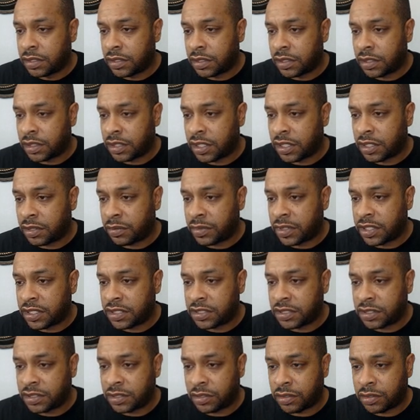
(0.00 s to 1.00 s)
I think I may
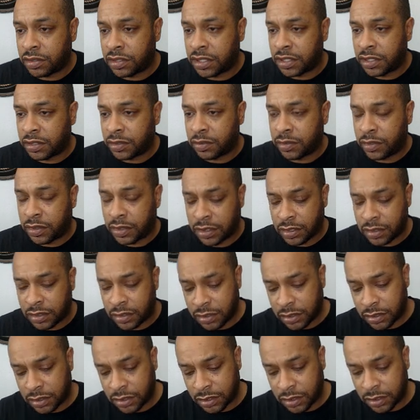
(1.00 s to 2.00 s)
show here, but
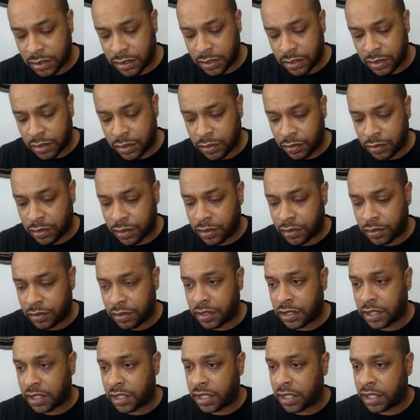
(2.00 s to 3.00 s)
we're
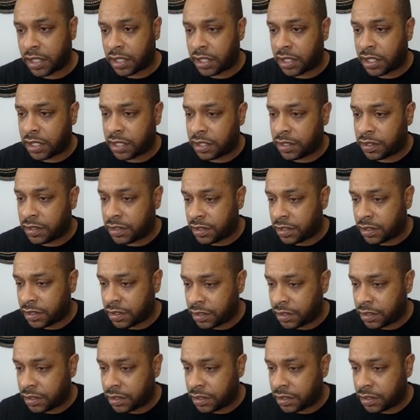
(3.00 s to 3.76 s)
going to add